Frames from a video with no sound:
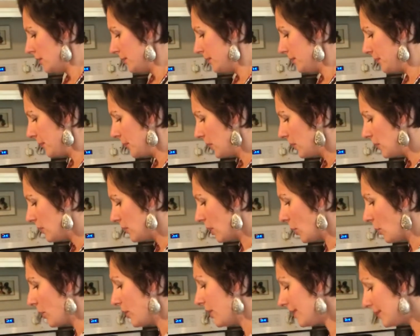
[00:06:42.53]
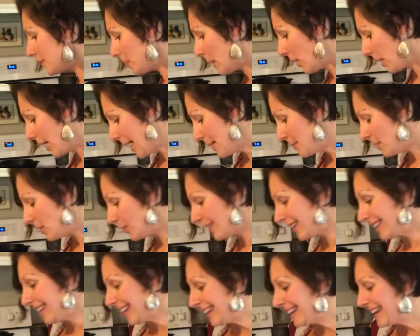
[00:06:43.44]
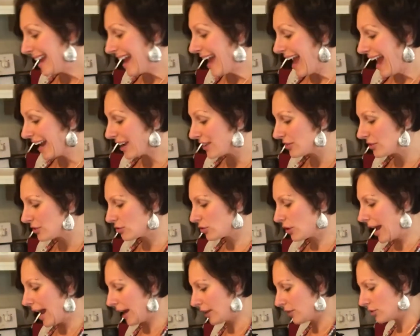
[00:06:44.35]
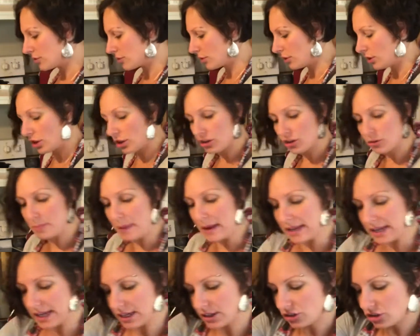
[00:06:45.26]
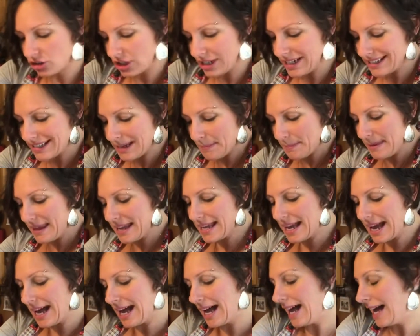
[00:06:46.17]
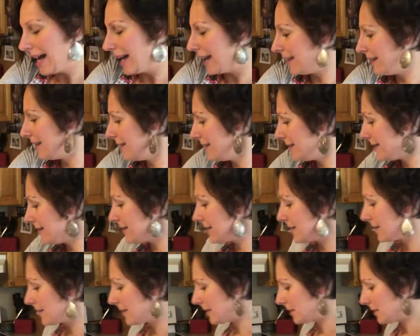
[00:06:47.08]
So this part, I'm using like an extra large baking sheet because